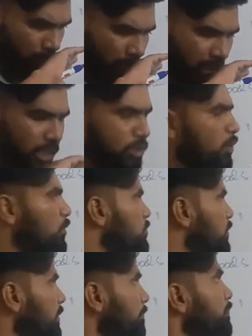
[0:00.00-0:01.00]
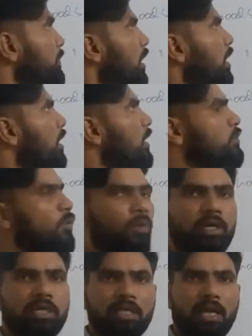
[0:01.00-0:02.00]
excuse me, so
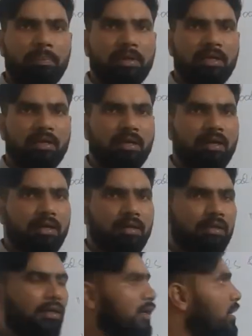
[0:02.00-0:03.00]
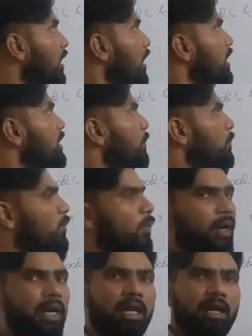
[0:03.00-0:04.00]
what is happening here? Here the
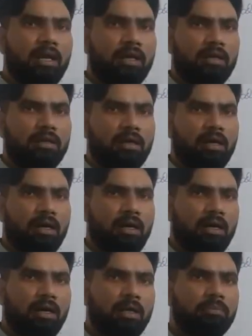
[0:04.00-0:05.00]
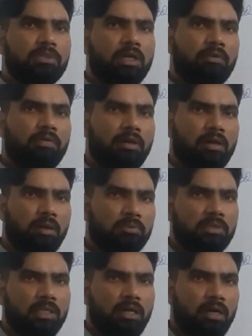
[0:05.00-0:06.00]
provider himself or
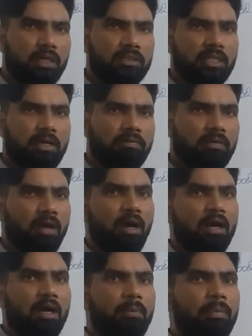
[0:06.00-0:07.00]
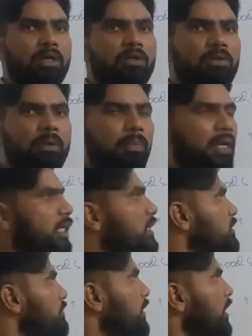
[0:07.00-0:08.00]
herself coming to the
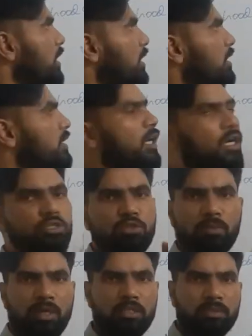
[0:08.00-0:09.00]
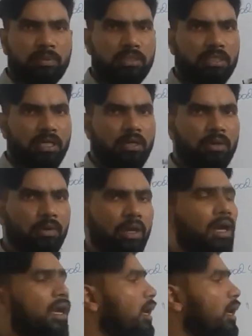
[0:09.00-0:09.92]
place where the consumer is present. Okay,